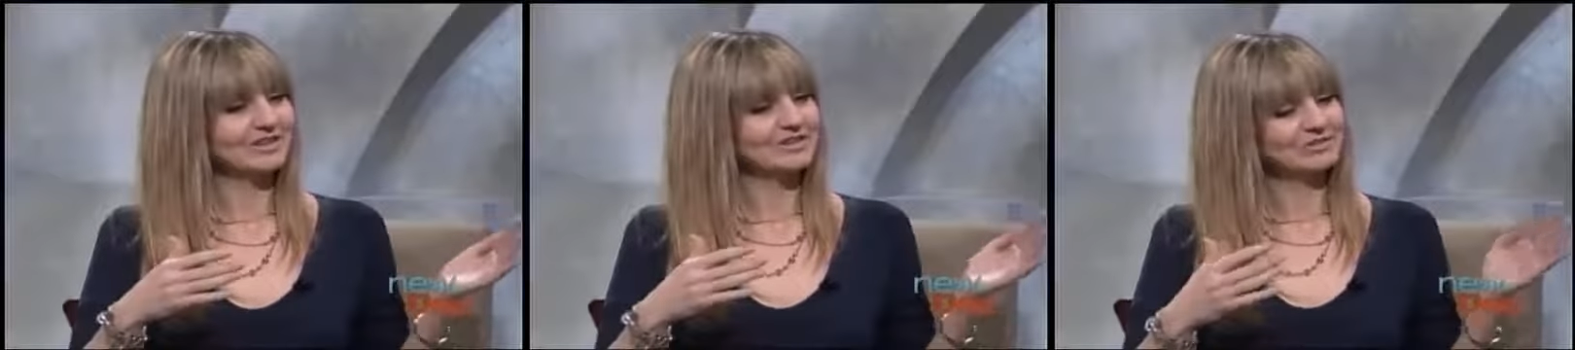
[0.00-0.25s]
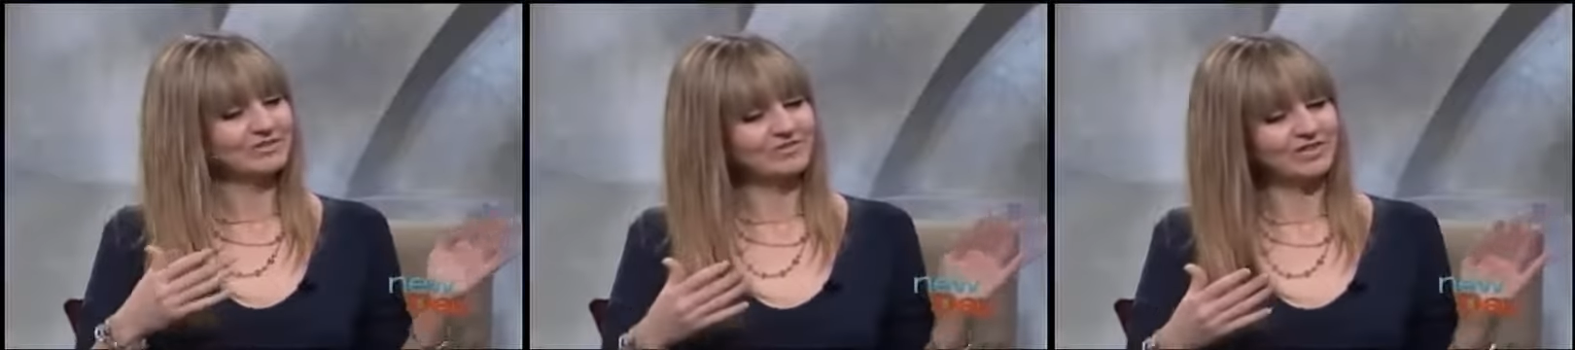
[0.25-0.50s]

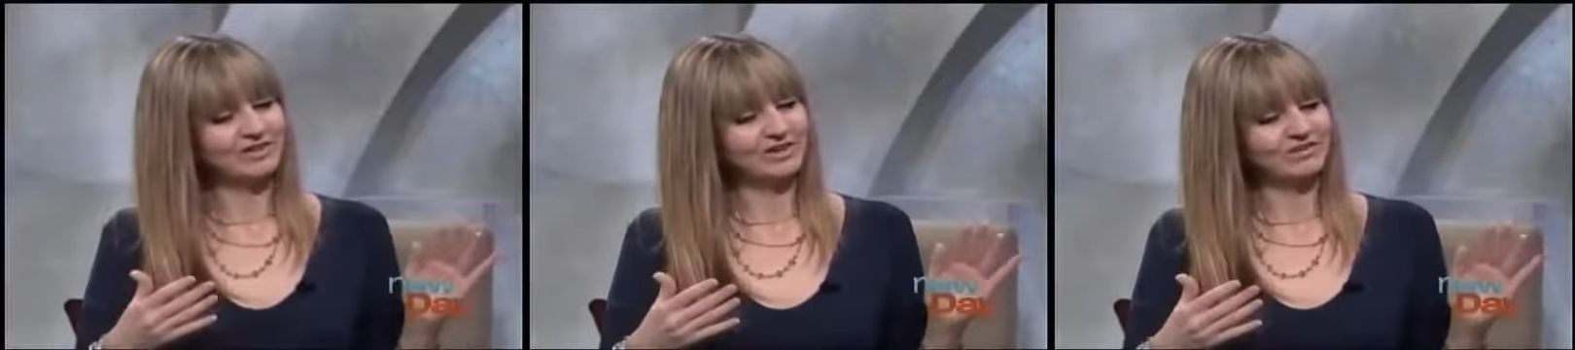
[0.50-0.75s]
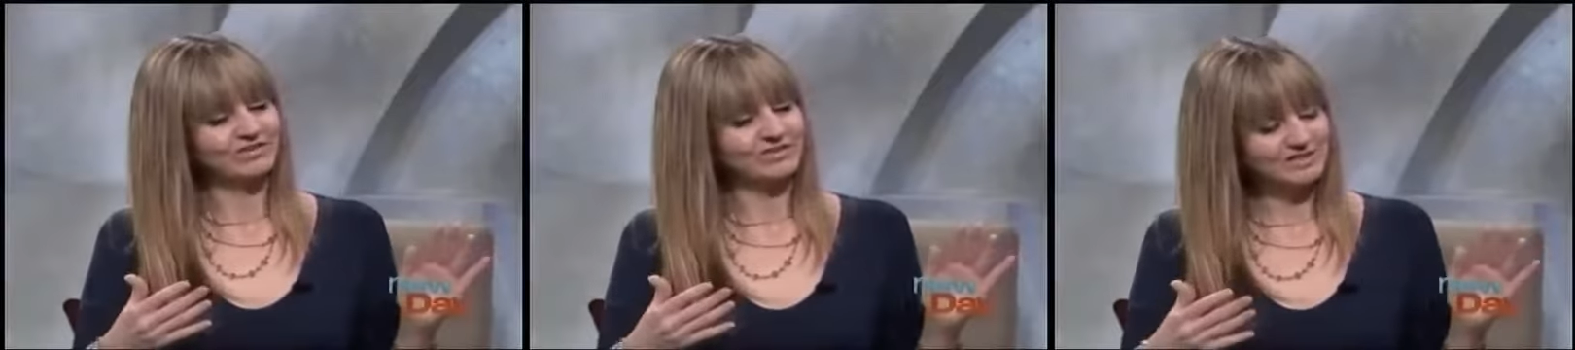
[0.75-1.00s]
drifting
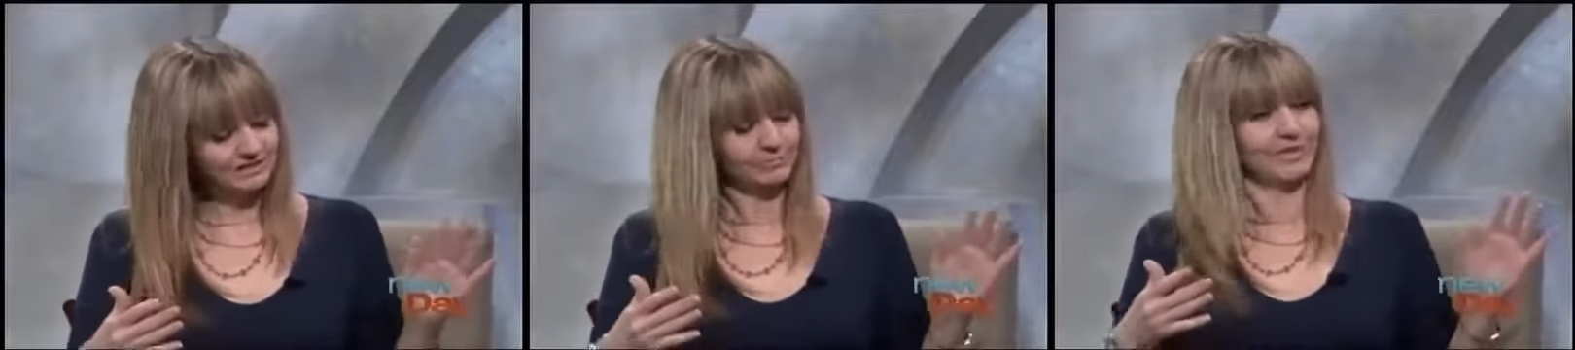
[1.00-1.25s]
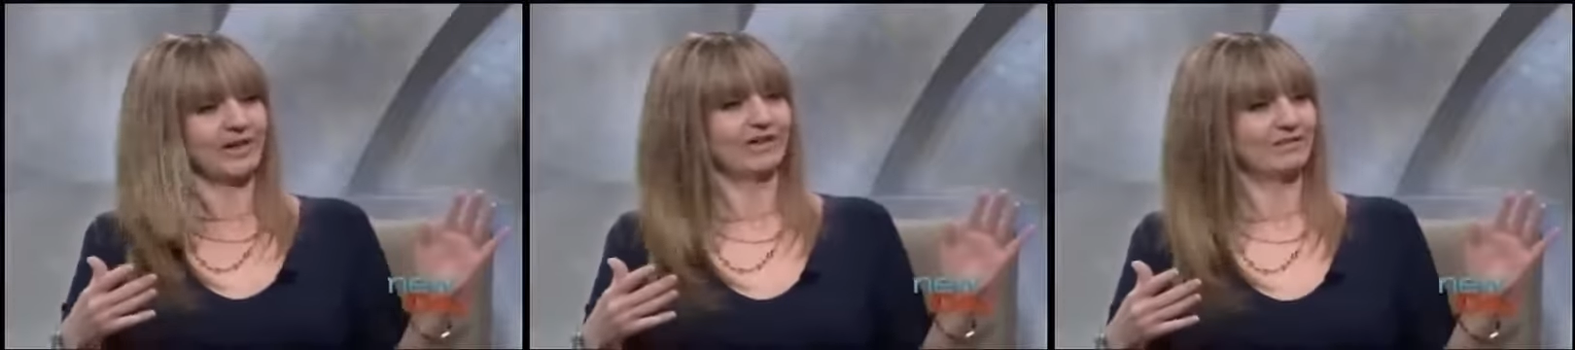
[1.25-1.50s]
off to sleep
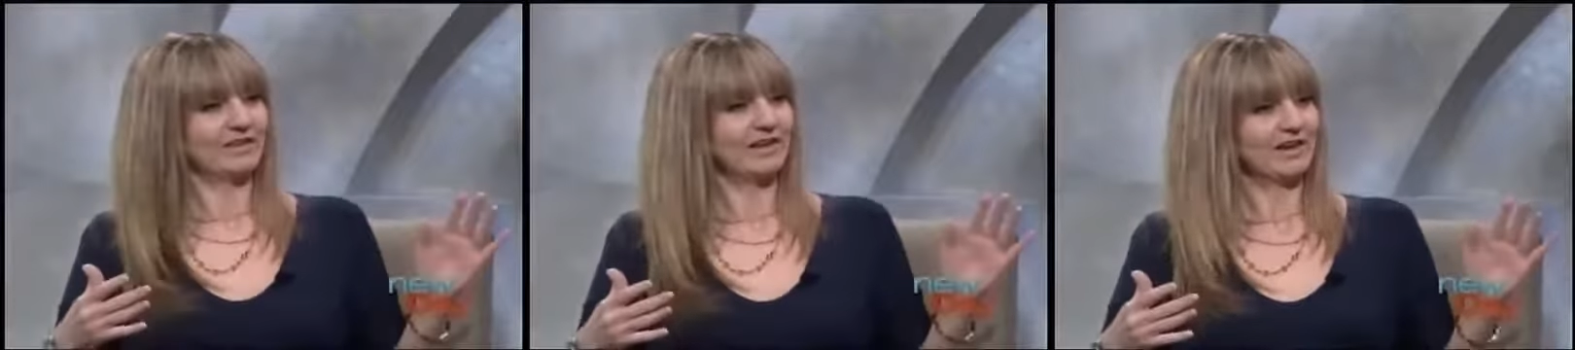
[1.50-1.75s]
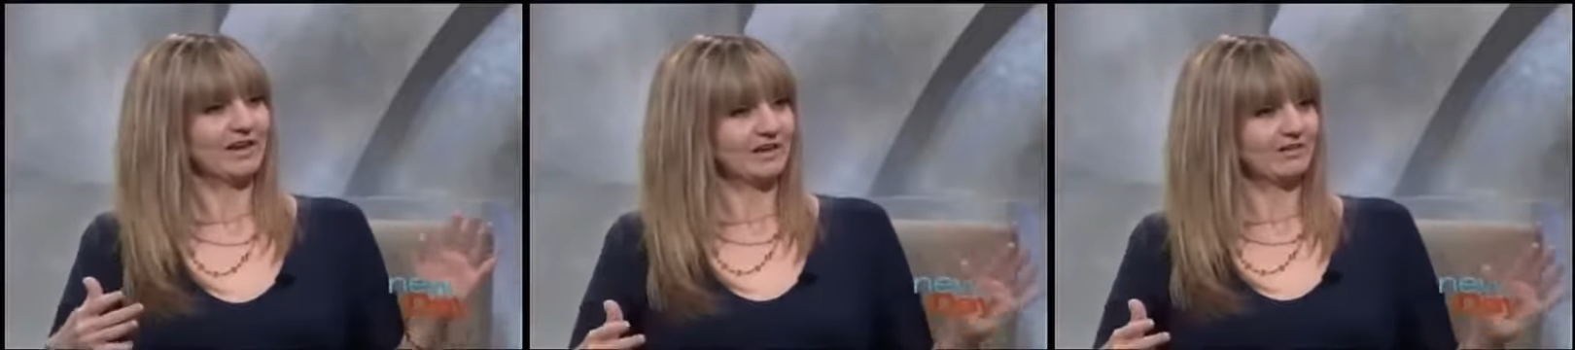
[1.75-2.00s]
and having
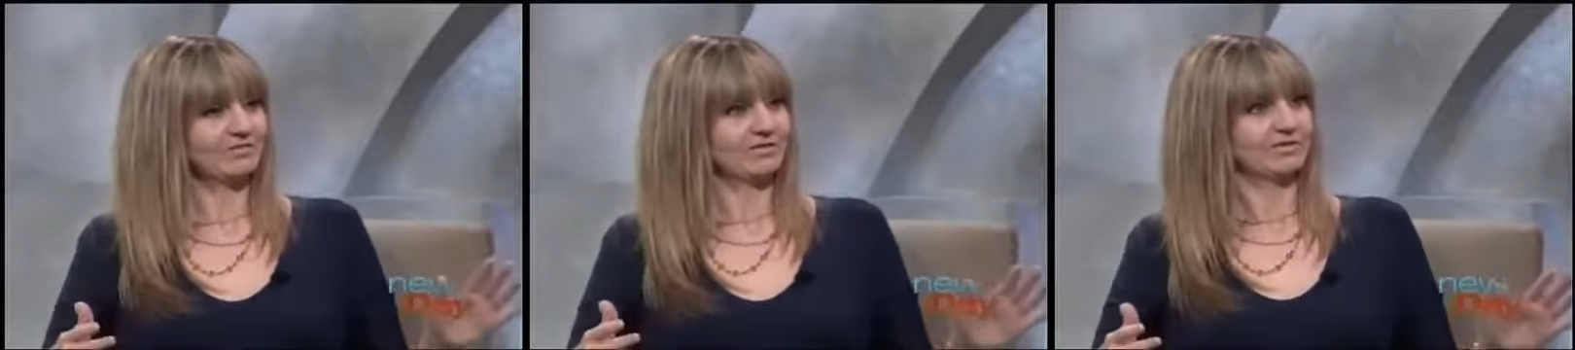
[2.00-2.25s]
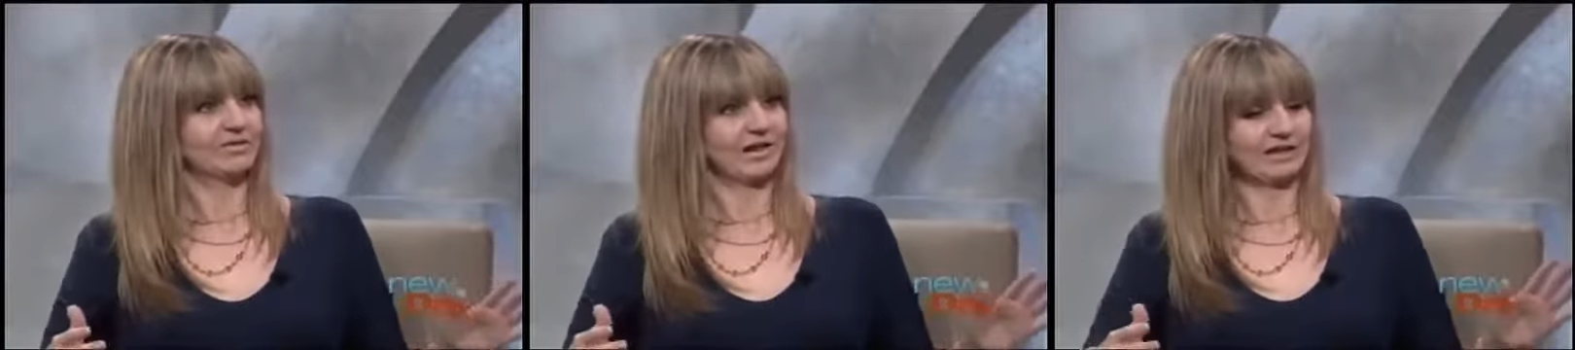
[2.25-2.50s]
that kind
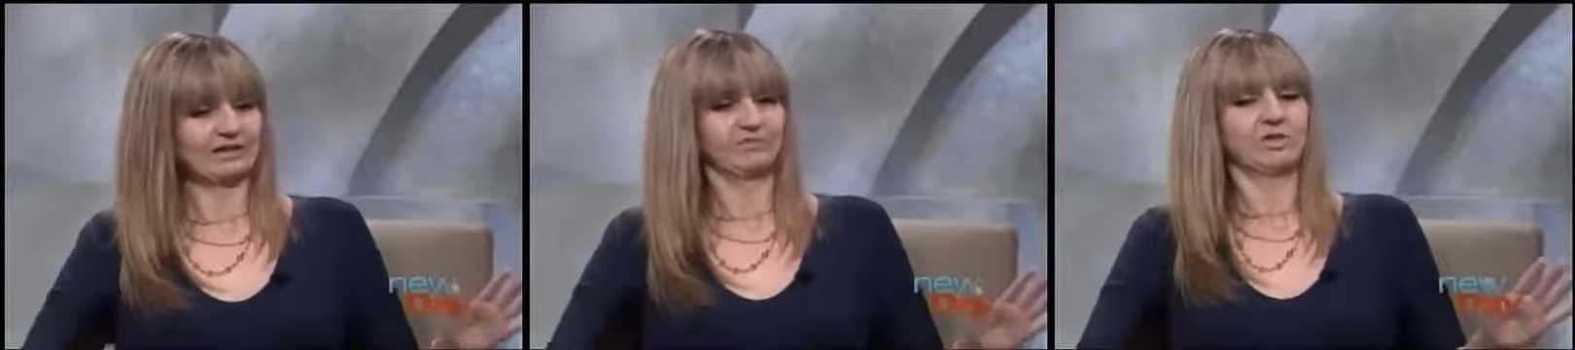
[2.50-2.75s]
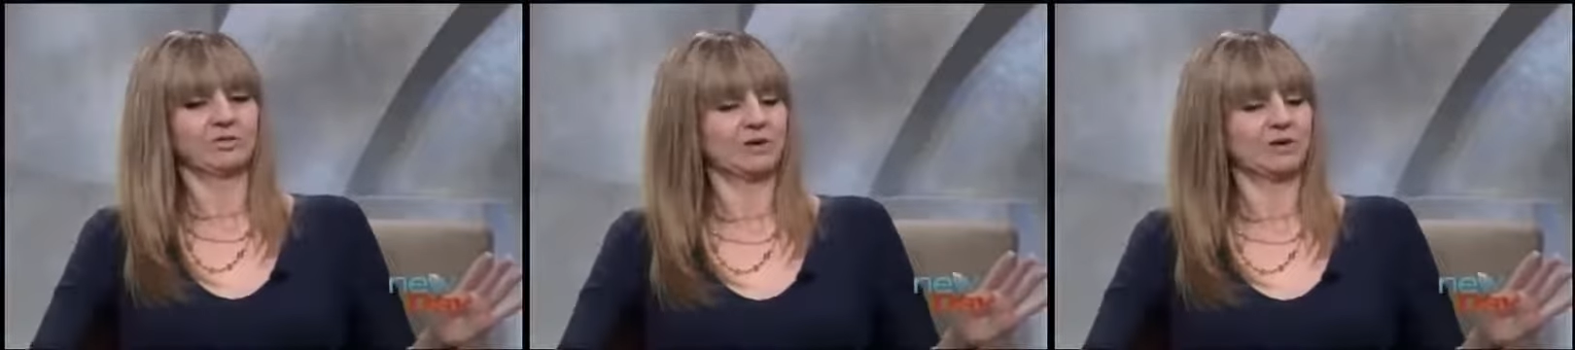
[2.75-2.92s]
of, like, even your